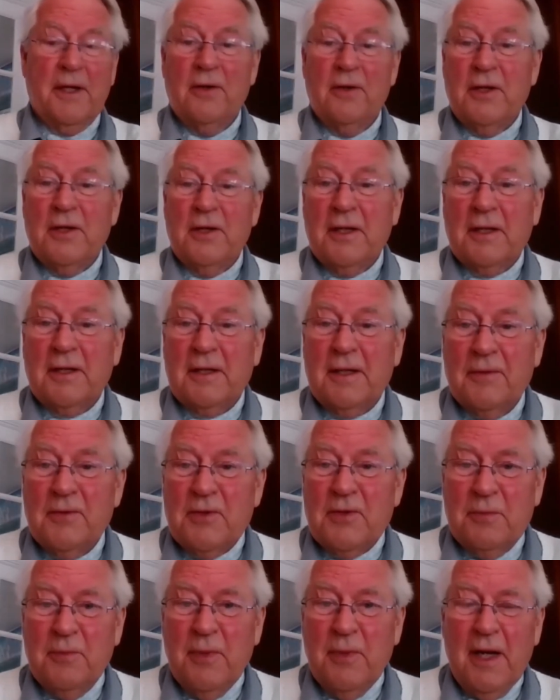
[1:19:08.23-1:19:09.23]
only thing that
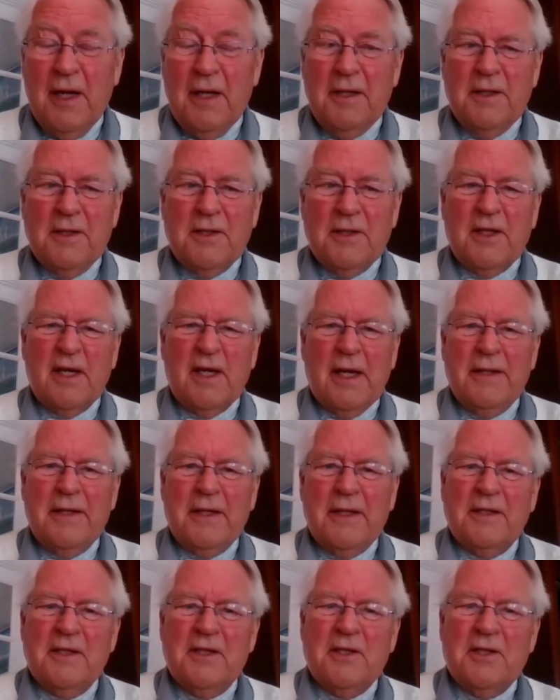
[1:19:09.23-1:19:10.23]
comes to mind is that I
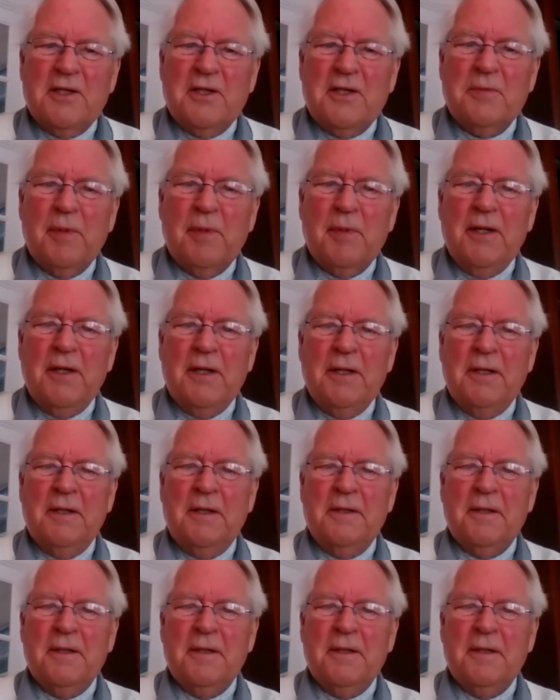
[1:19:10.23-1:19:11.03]
think this is a splendid